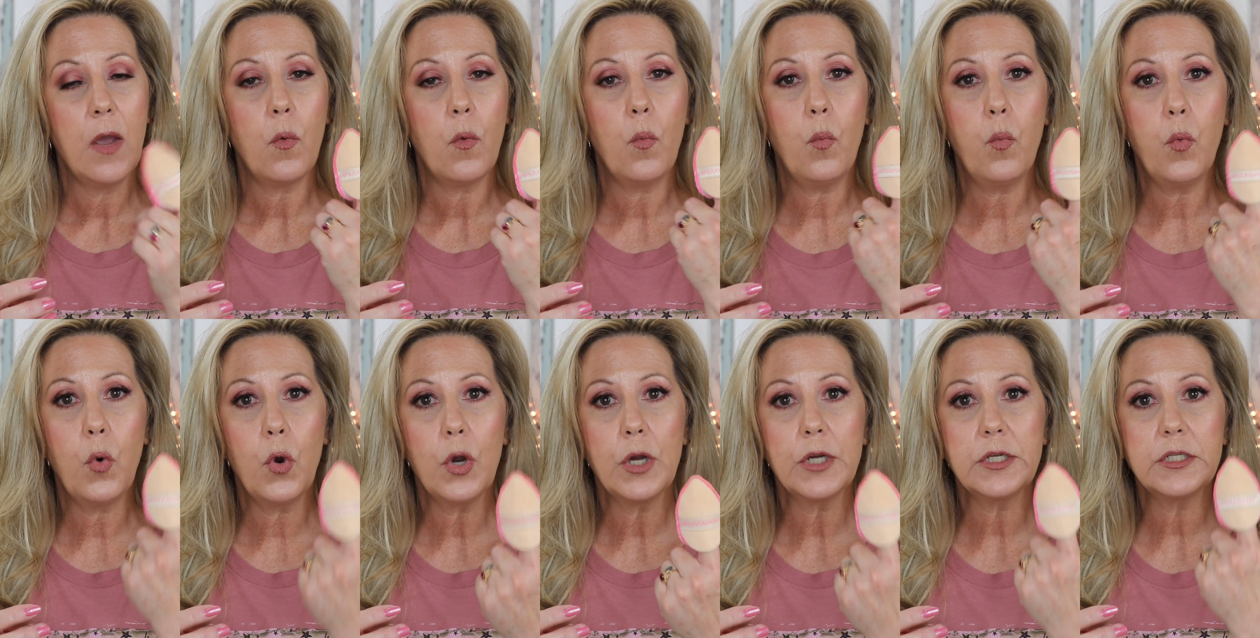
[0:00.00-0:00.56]

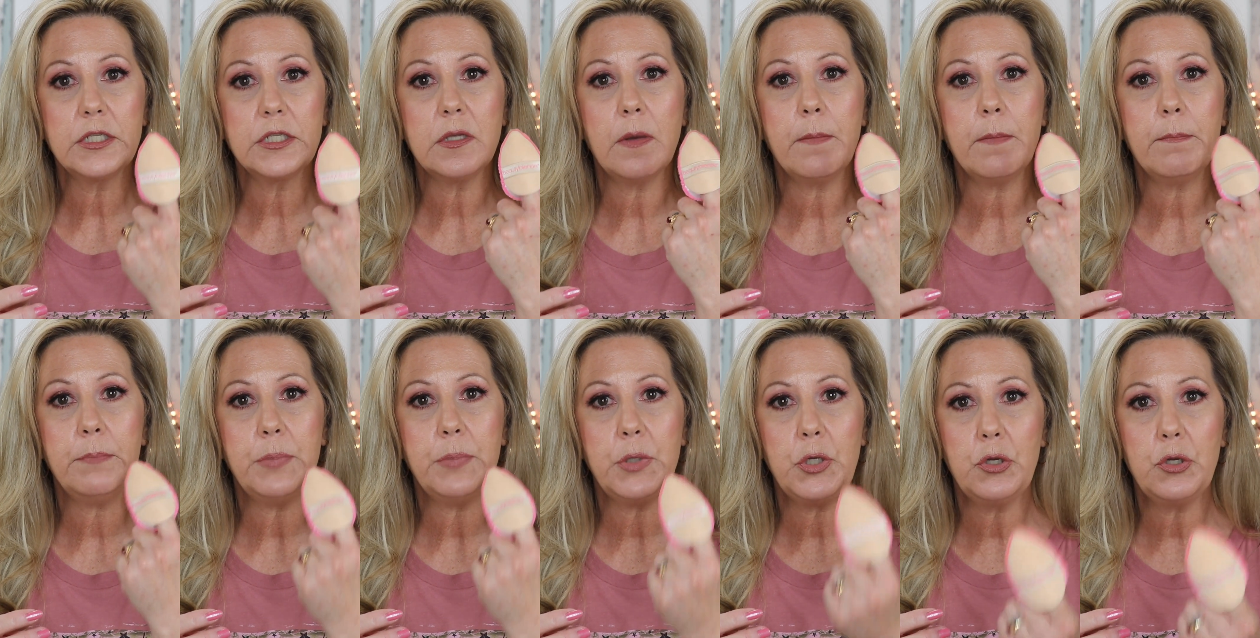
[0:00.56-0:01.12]
Works
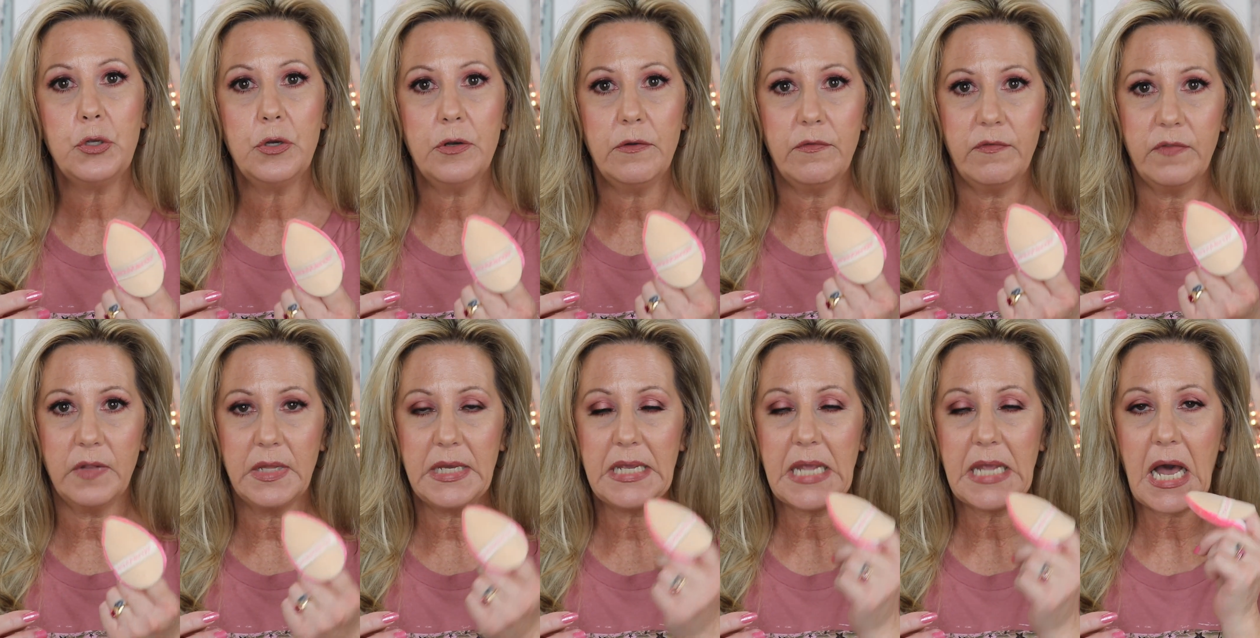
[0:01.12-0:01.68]

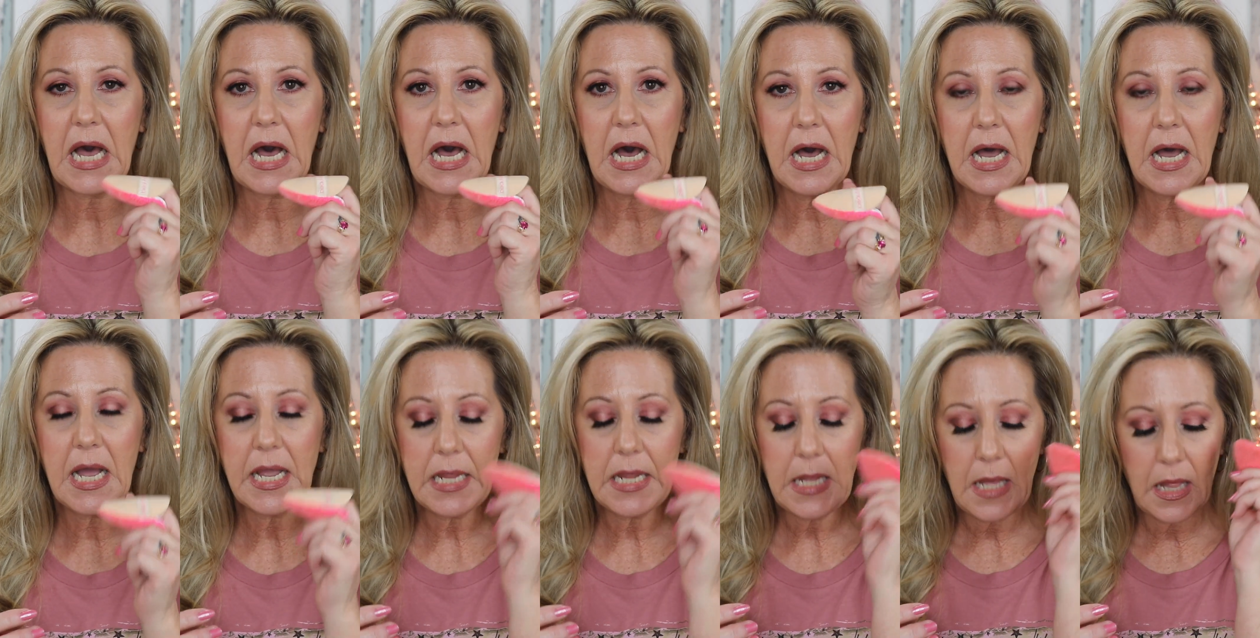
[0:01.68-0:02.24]
beautifully.
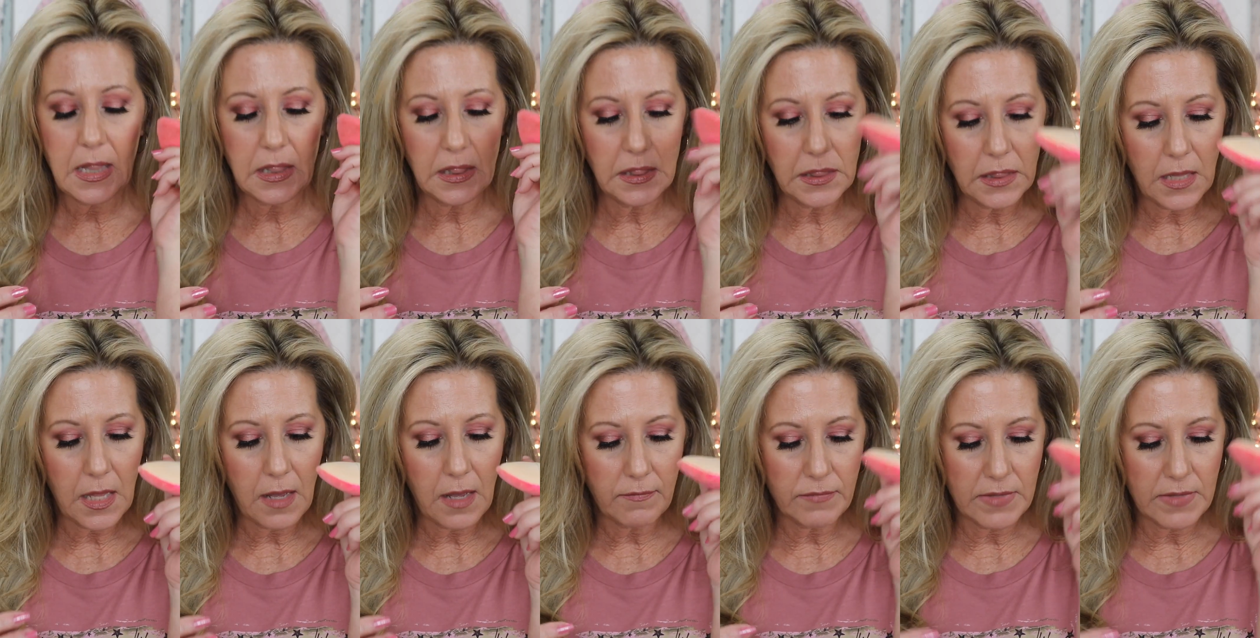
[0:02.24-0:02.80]
I
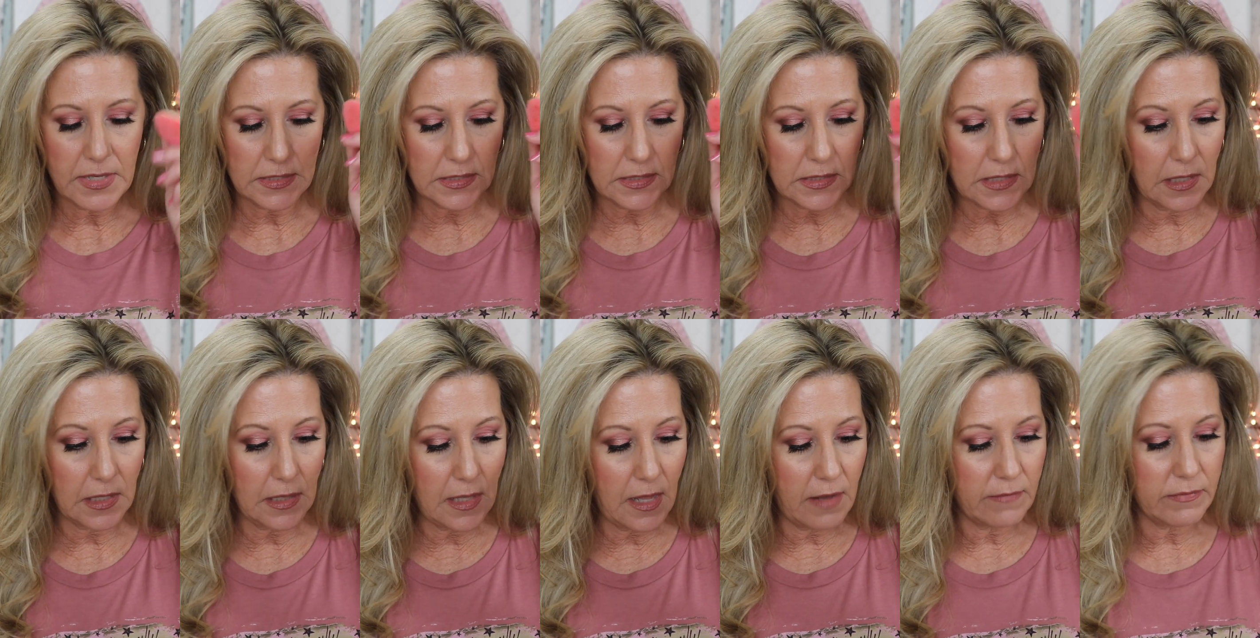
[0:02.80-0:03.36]
love this.
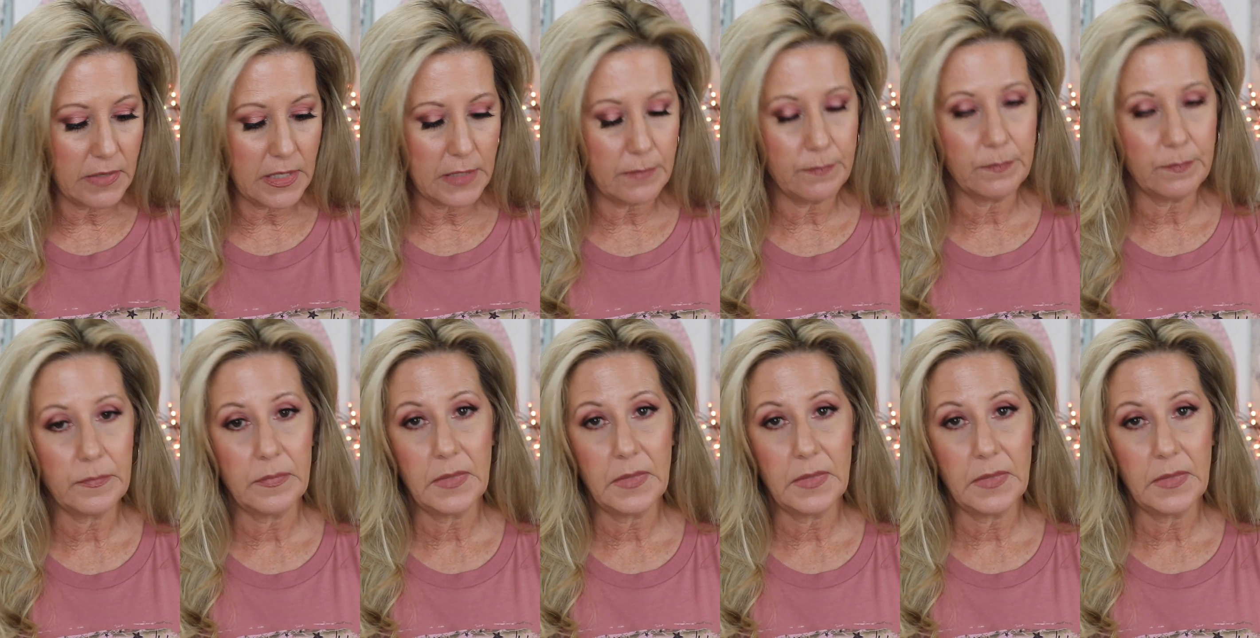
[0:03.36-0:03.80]
Love it.